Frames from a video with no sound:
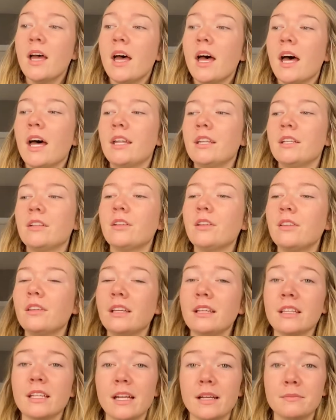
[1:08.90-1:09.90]
Another
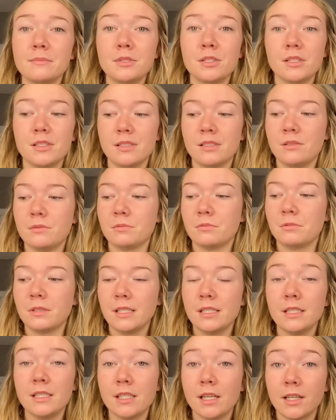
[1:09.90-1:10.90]
thing that I'm just
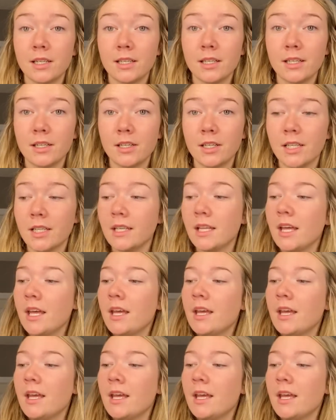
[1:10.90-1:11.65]
restocking on